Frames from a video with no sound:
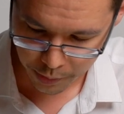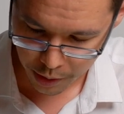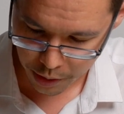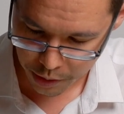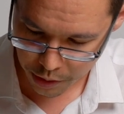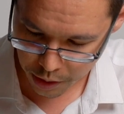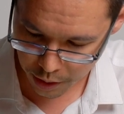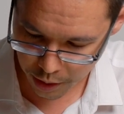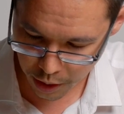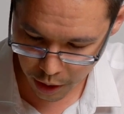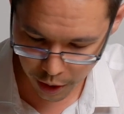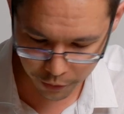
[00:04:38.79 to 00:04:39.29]

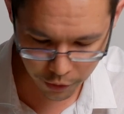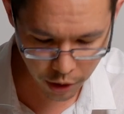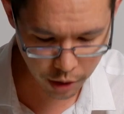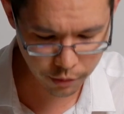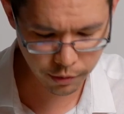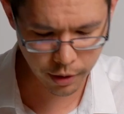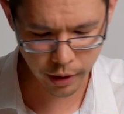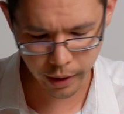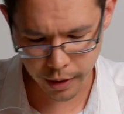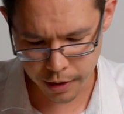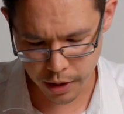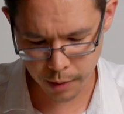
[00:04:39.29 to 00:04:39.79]
So here I've got
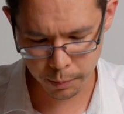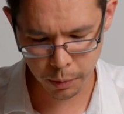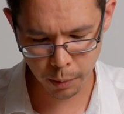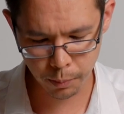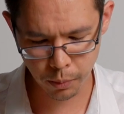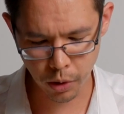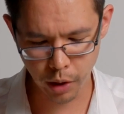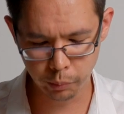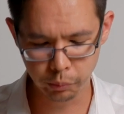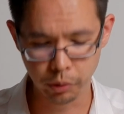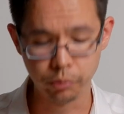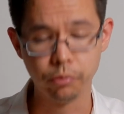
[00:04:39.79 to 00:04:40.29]
a very simple
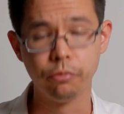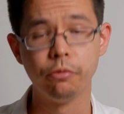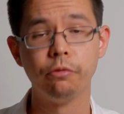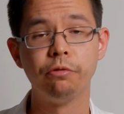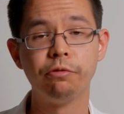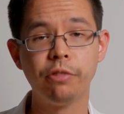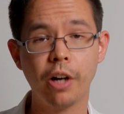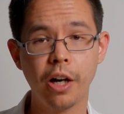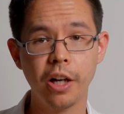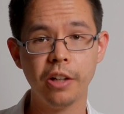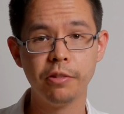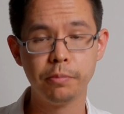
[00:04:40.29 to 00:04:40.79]
problem,
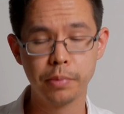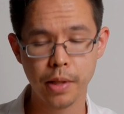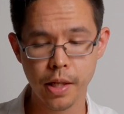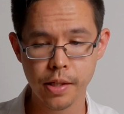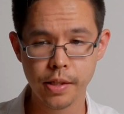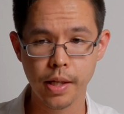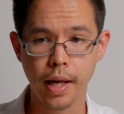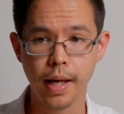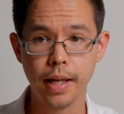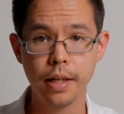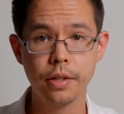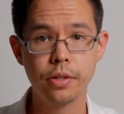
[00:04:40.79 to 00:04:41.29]
5
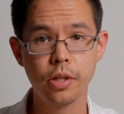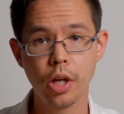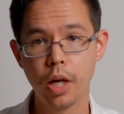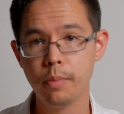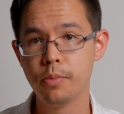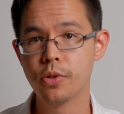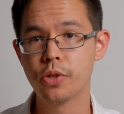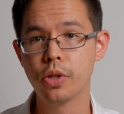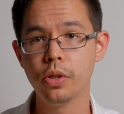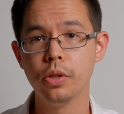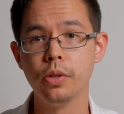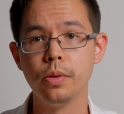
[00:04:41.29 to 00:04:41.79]
plus 8
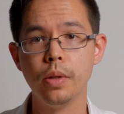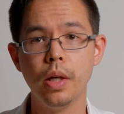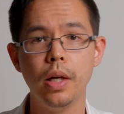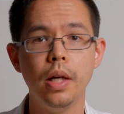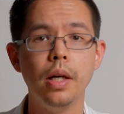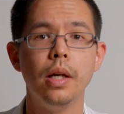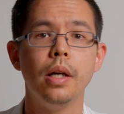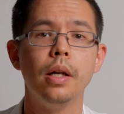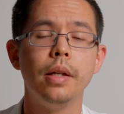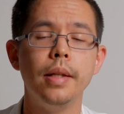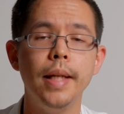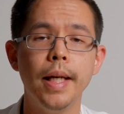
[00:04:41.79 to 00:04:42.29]
times 2.
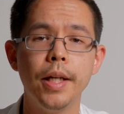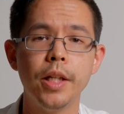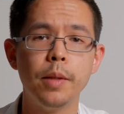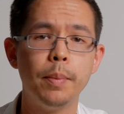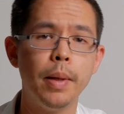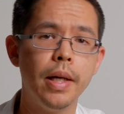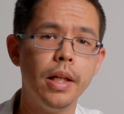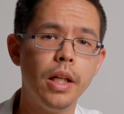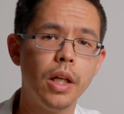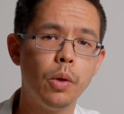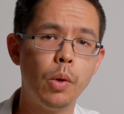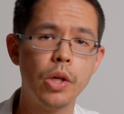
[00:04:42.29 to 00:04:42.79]
Now,
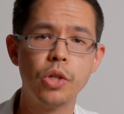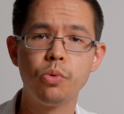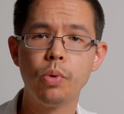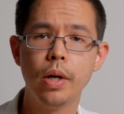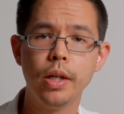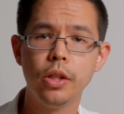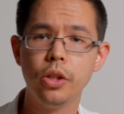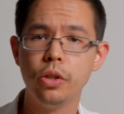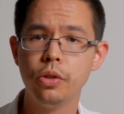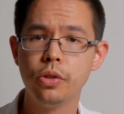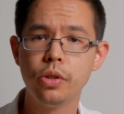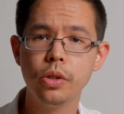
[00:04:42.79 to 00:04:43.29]
depending which
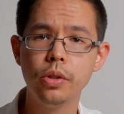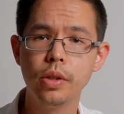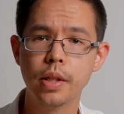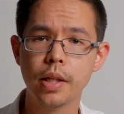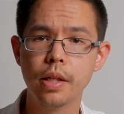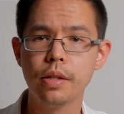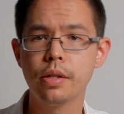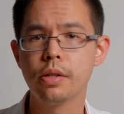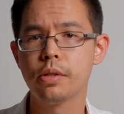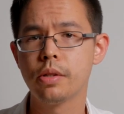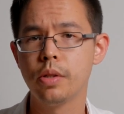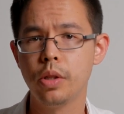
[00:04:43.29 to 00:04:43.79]
way you do
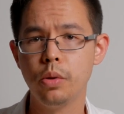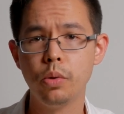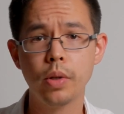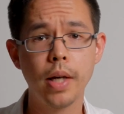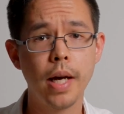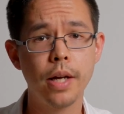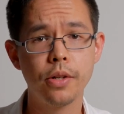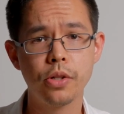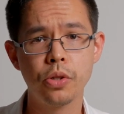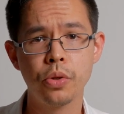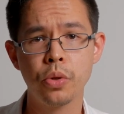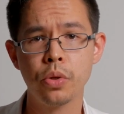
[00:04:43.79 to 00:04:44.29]
this, you'll
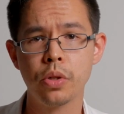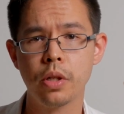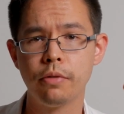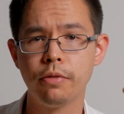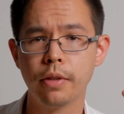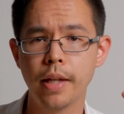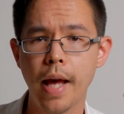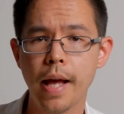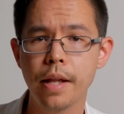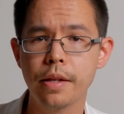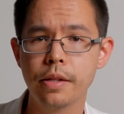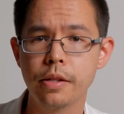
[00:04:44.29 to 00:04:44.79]
get two
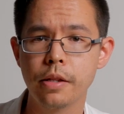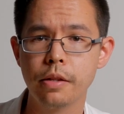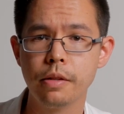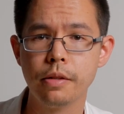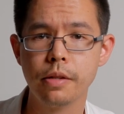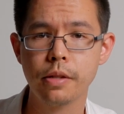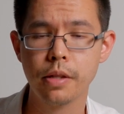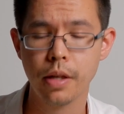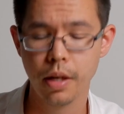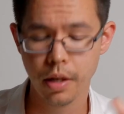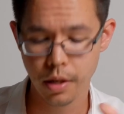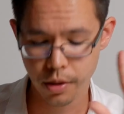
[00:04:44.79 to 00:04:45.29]
different
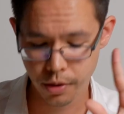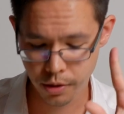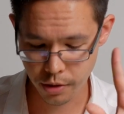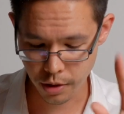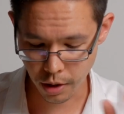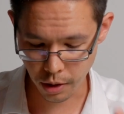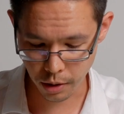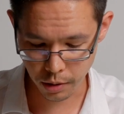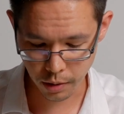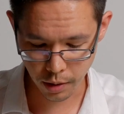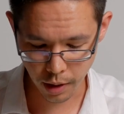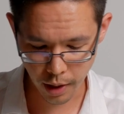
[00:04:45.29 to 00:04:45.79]
answers.
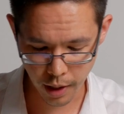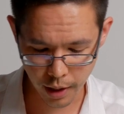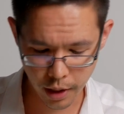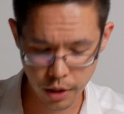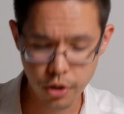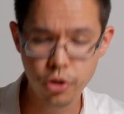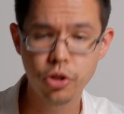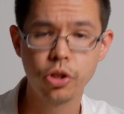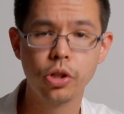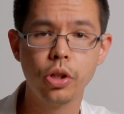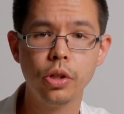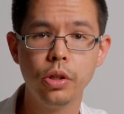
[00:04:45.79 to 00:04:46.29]
So I'm going
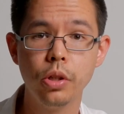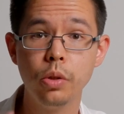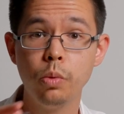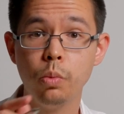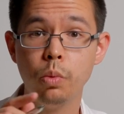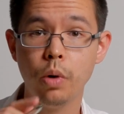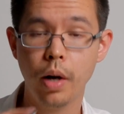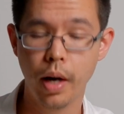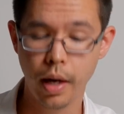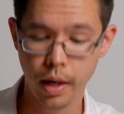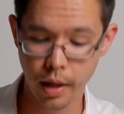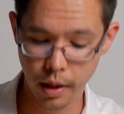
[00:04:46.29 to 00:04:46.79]
to show
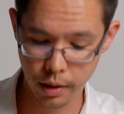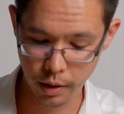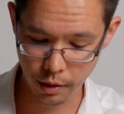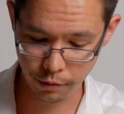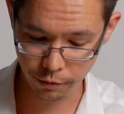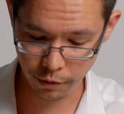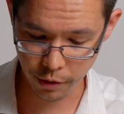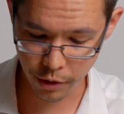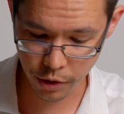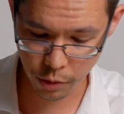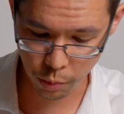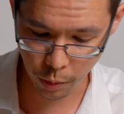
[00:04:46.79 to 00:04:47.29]
you uh, the
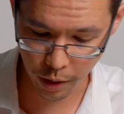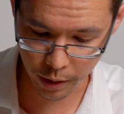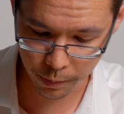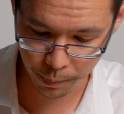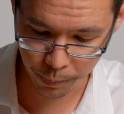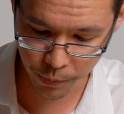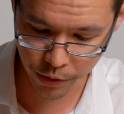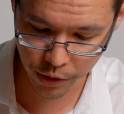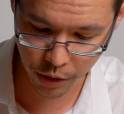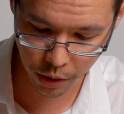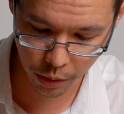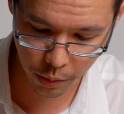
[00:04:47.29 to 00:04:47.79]
first one.
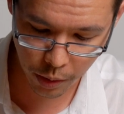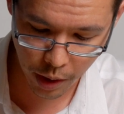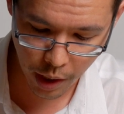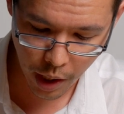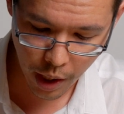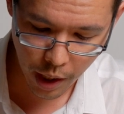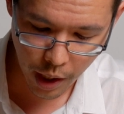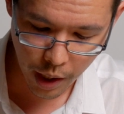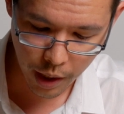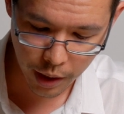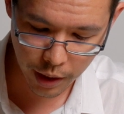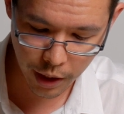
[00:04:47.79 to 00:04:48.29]
So
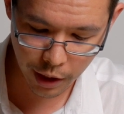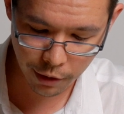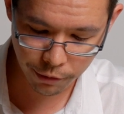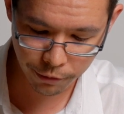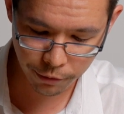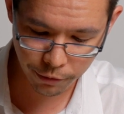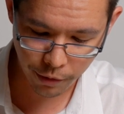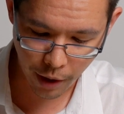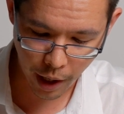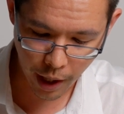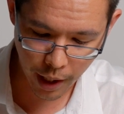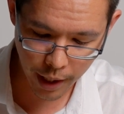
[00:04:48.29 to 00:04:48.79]

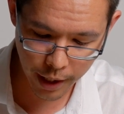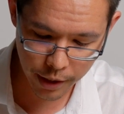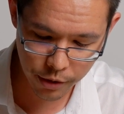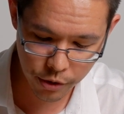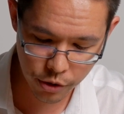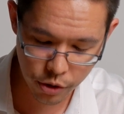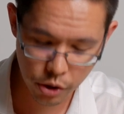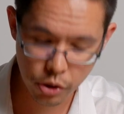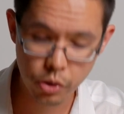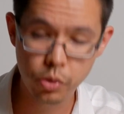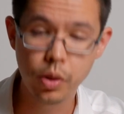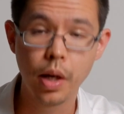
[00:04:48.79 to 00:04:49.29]
if I
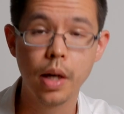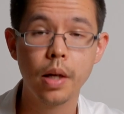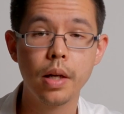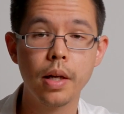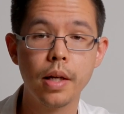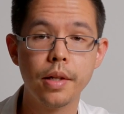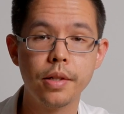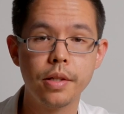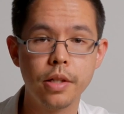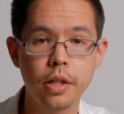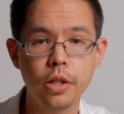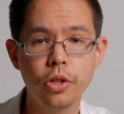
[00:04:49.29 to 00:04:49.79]
do
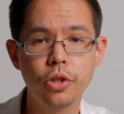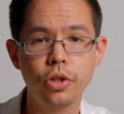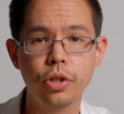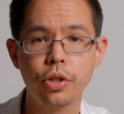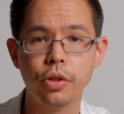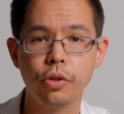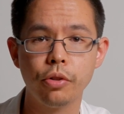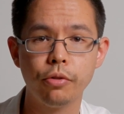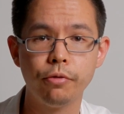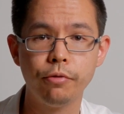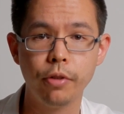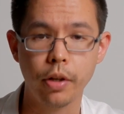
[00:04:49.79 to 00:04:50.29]

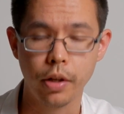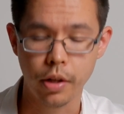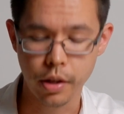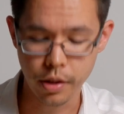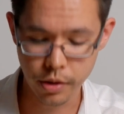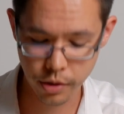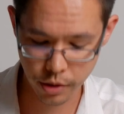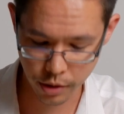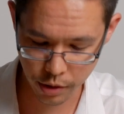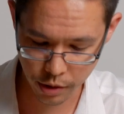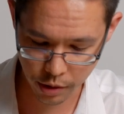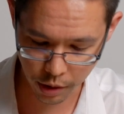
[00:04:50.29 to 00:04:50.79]
addition
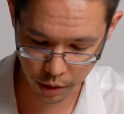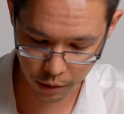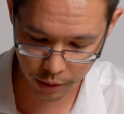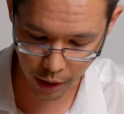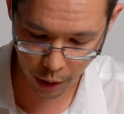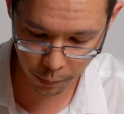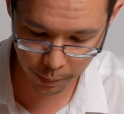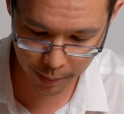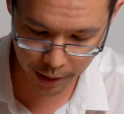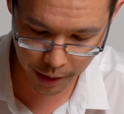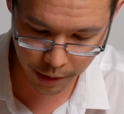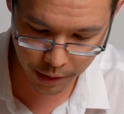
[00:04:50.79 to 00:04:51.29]
first, so
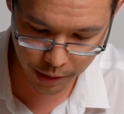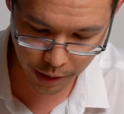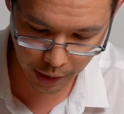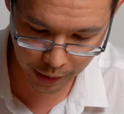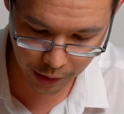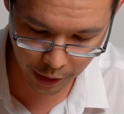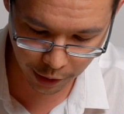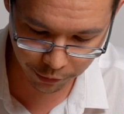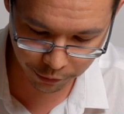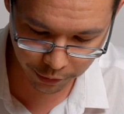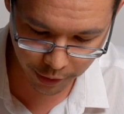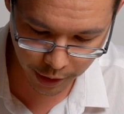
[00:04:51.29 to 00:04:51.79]
that means
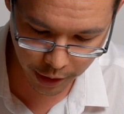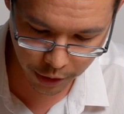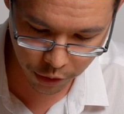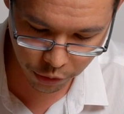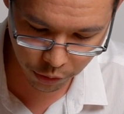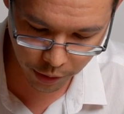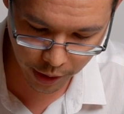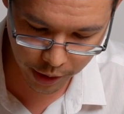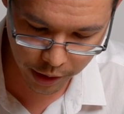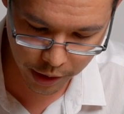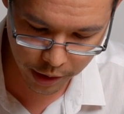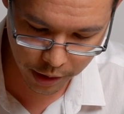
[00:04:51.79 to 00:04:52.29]
that if I
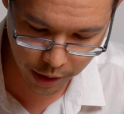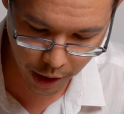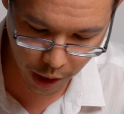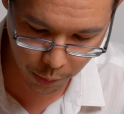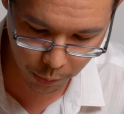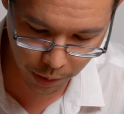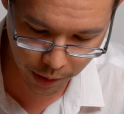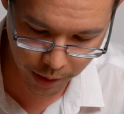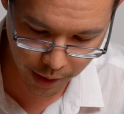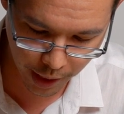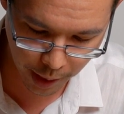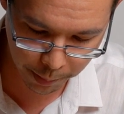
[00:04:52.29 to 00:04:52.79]
try and start
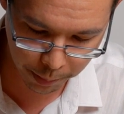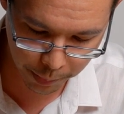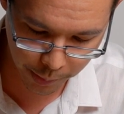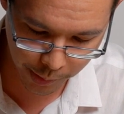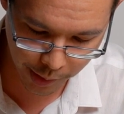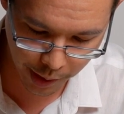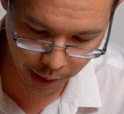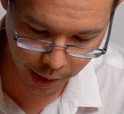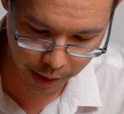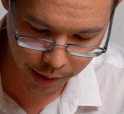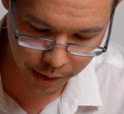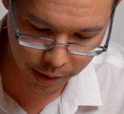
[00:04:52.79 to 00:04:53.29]
with that
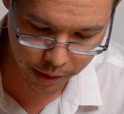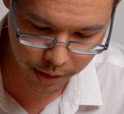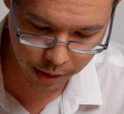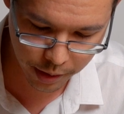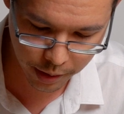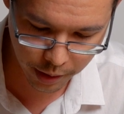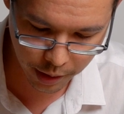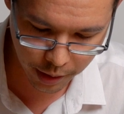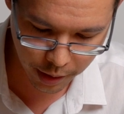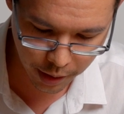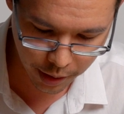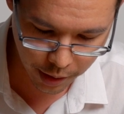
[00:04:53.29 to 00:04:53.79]

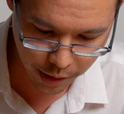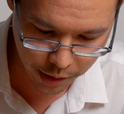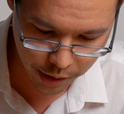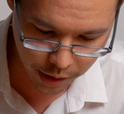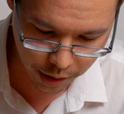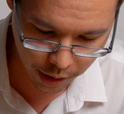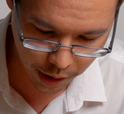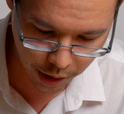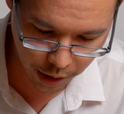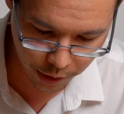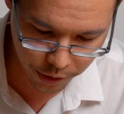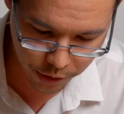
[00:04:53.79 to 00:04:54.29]
plus,
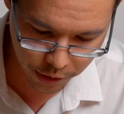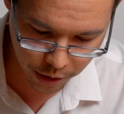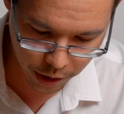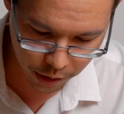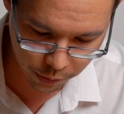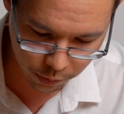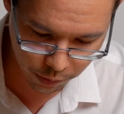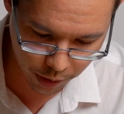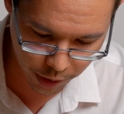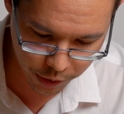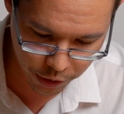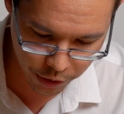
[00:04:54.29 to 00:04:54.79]
so I'm just
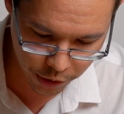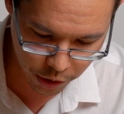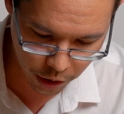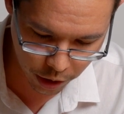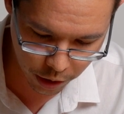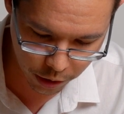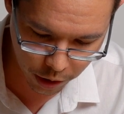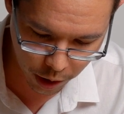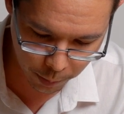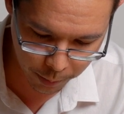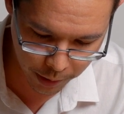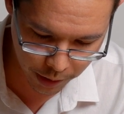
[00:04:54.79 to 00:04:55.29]
gonna I'm just
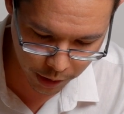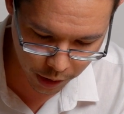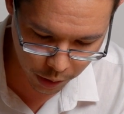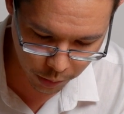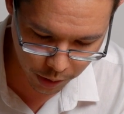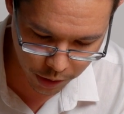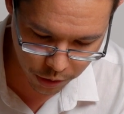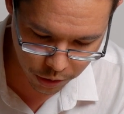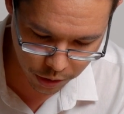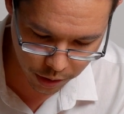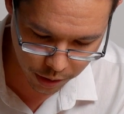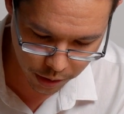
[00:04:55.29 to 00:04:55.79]
gonna copy the
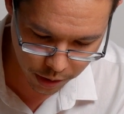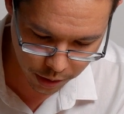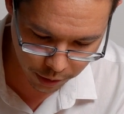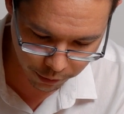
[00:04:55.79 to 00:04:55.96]
question.